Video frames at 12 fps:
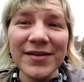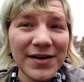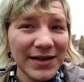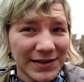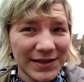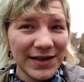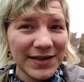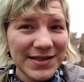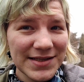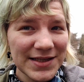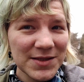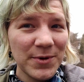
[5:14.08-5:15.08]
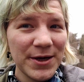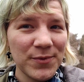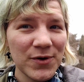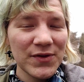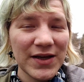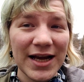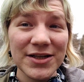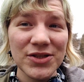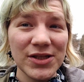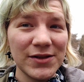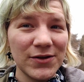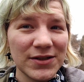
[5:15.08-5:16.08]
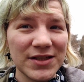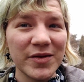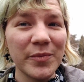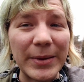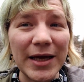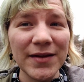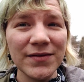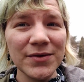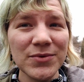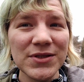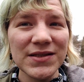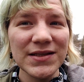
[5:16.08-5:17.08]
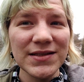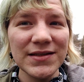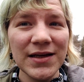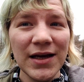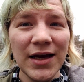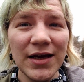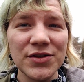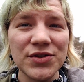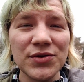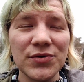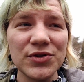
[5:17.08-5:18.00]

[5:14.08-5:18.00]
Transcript: the 1996 paper, they actually looked at the math that was needed to